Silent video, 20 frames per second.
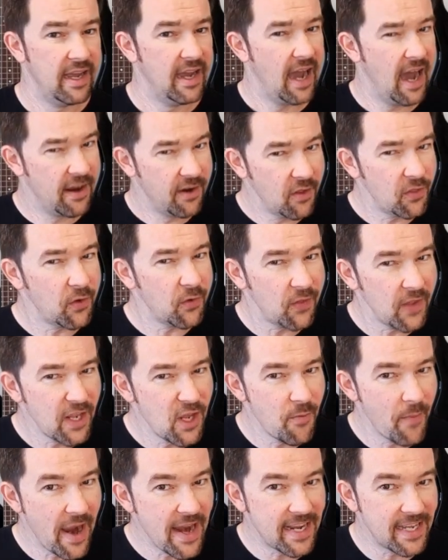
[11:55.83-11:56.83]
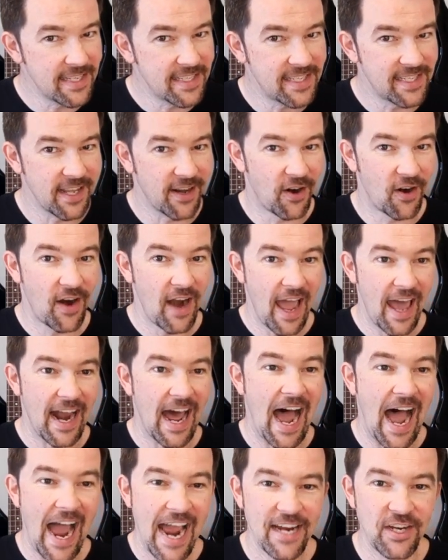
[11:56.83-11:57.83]
Another thing you might consider, and
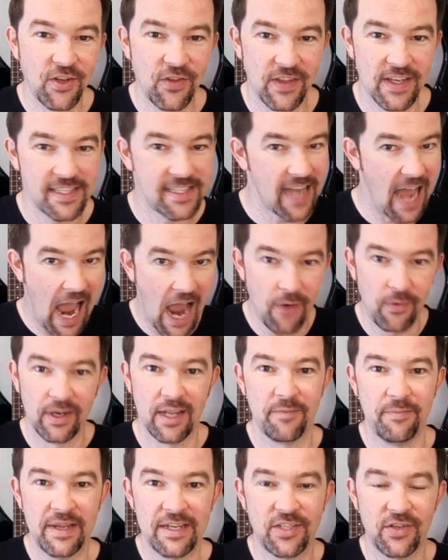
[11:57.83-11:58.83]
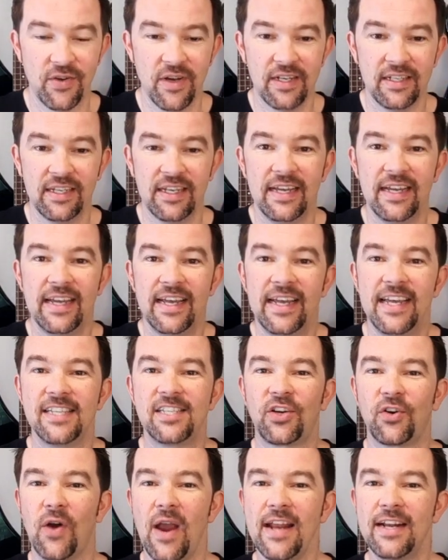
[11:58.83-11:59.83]
I do this, I will admit to it,
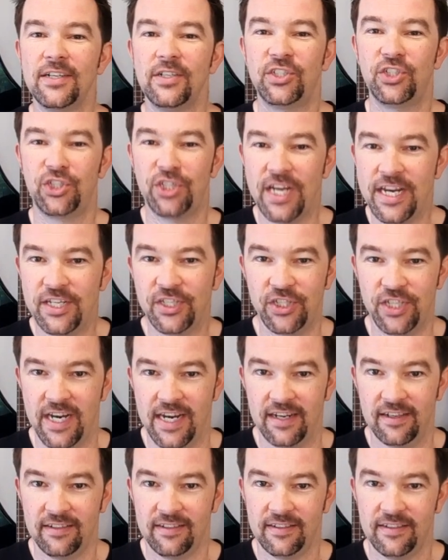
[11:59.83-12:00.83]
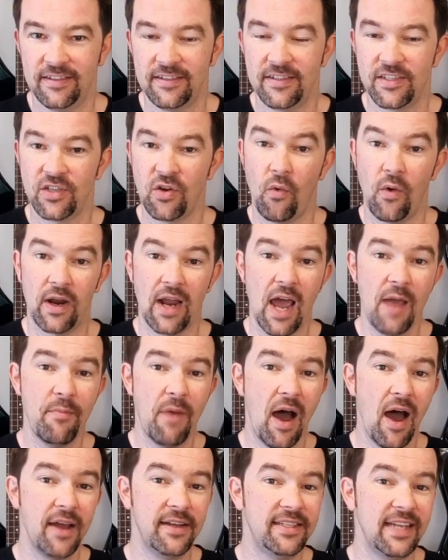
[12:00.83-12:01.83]
is create a cheat sheet. So when I'm
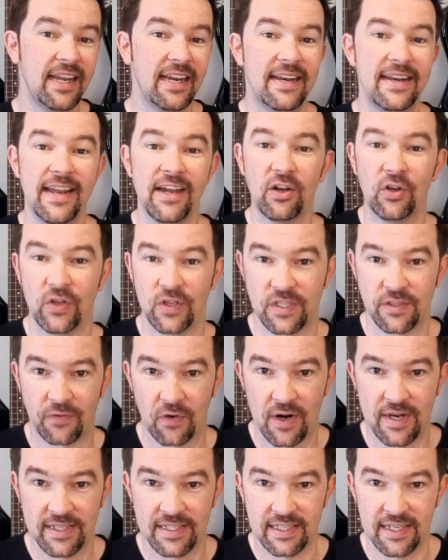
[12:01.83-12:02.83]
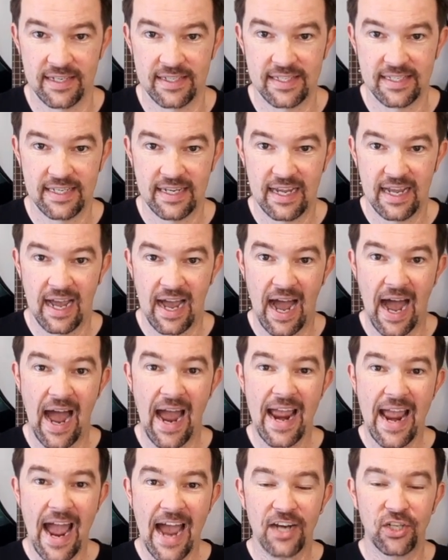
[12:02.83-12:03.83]
hunting nickels, for instance,
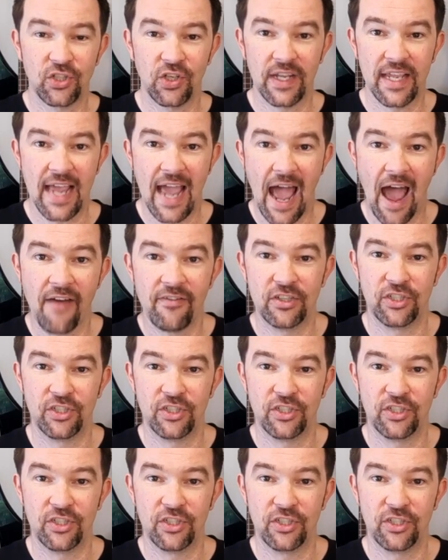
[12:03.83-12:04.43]
I actually have a